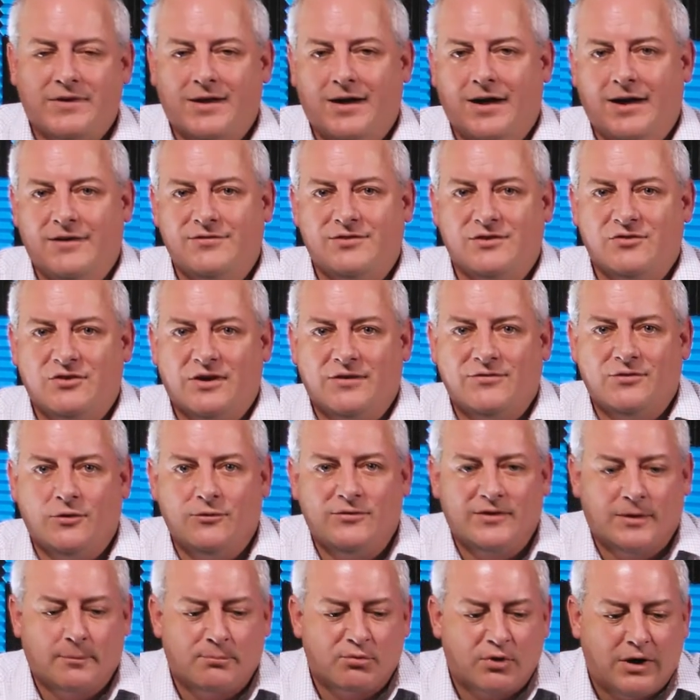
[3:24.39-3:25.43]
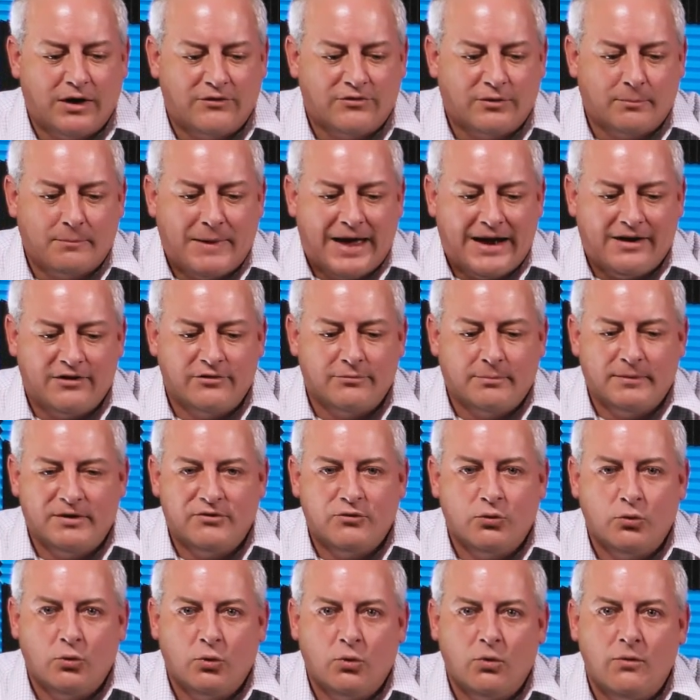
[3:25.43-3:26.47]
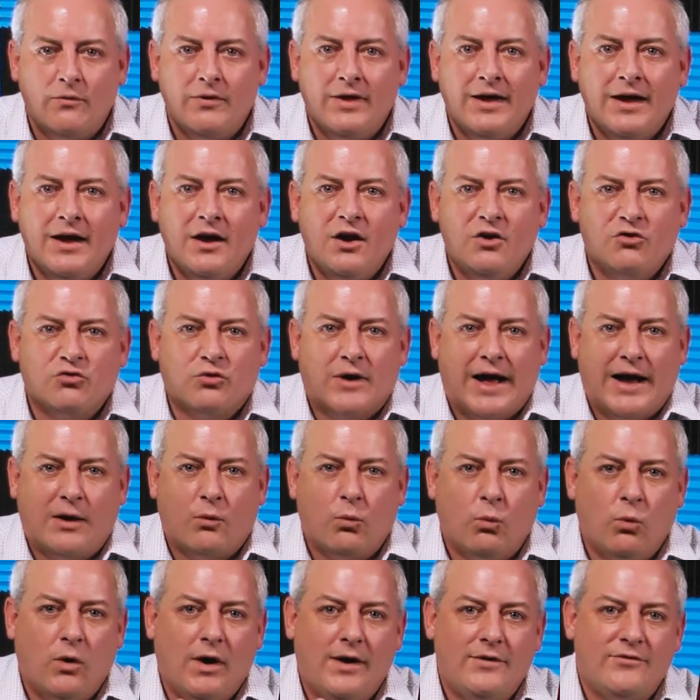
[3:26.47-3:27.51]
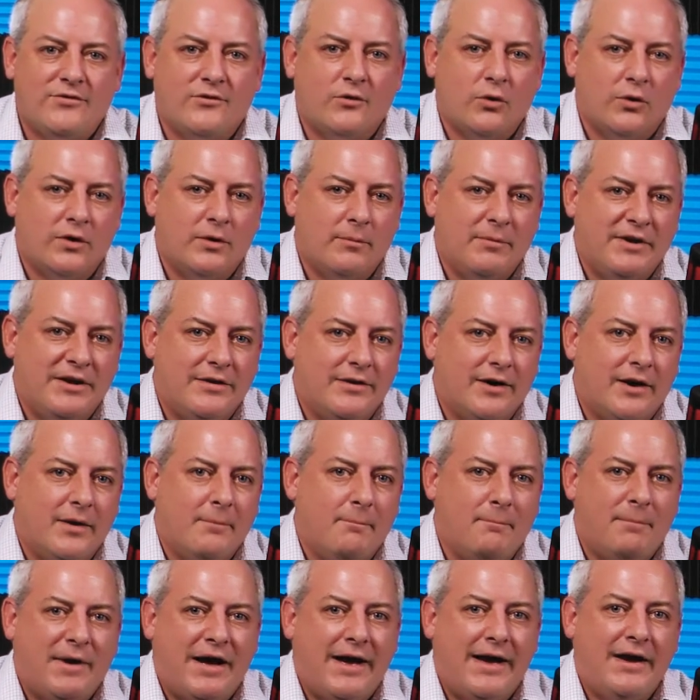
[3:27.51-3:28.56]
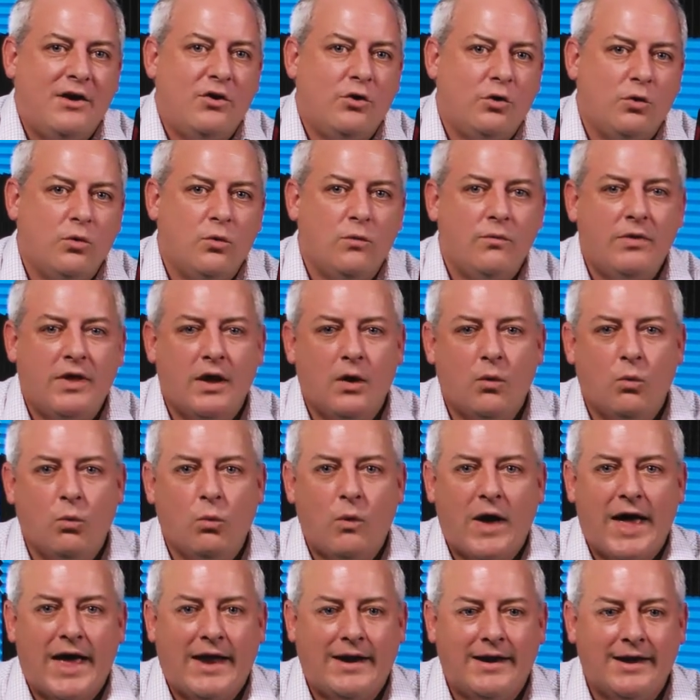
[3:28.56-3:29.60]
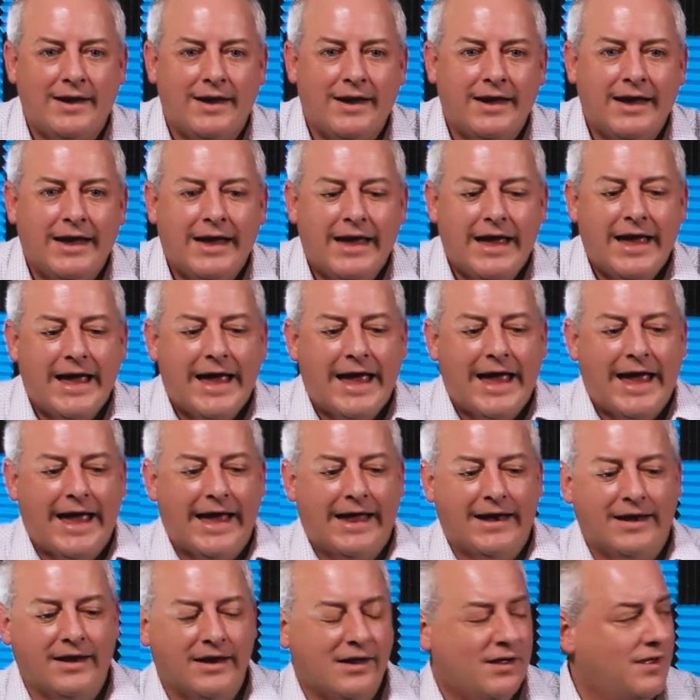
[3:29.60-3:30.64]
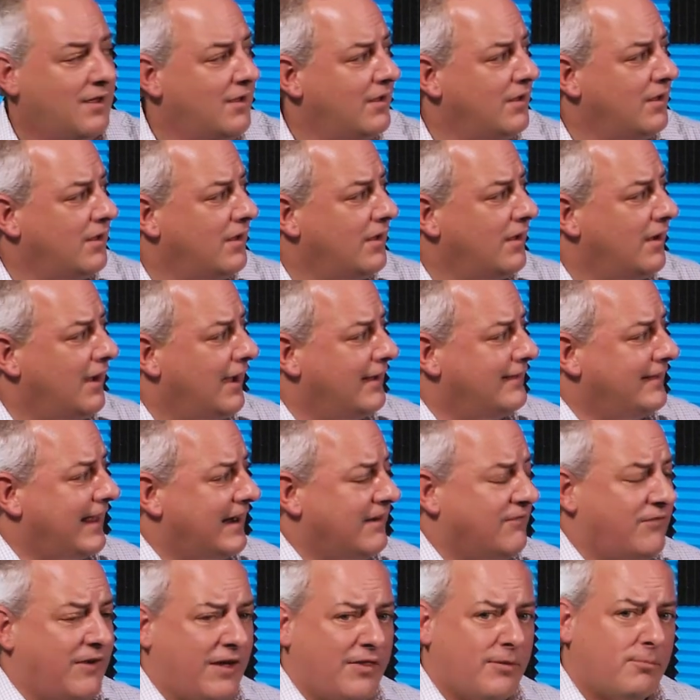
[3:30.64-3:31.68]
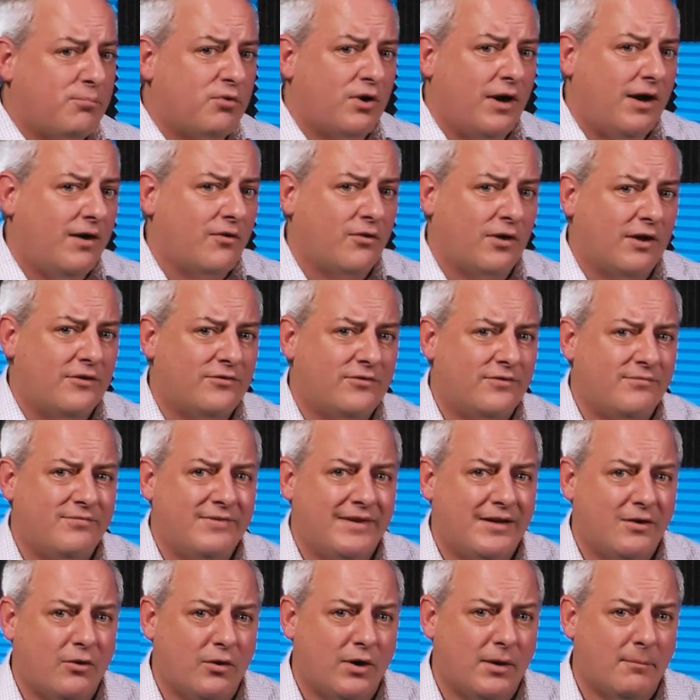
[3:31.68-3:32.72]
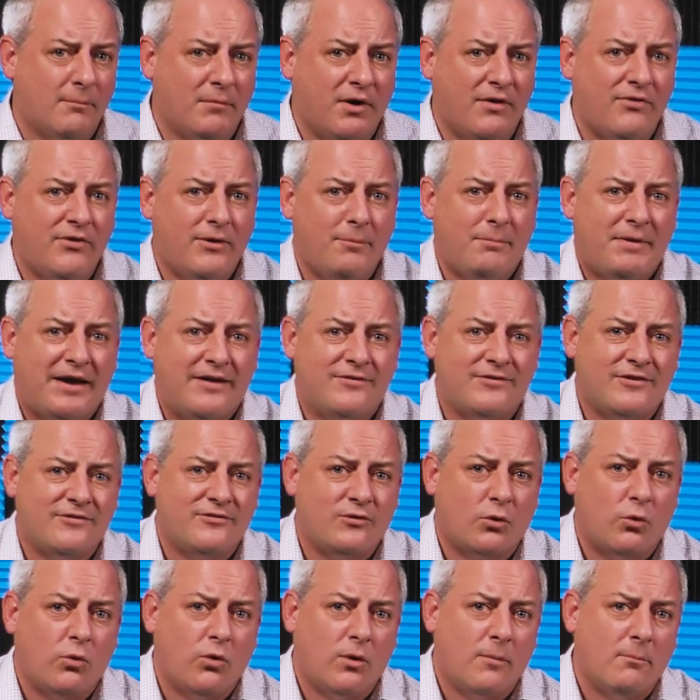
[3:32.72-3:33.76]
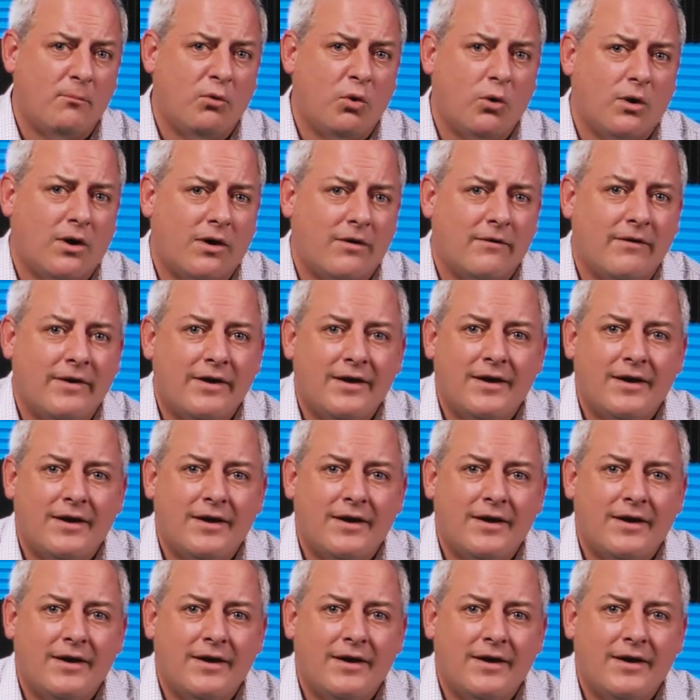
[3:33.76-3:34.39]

I suggest using a project management tool, track what's going to be done by who, when, and identify the progress on a monthly basis or more.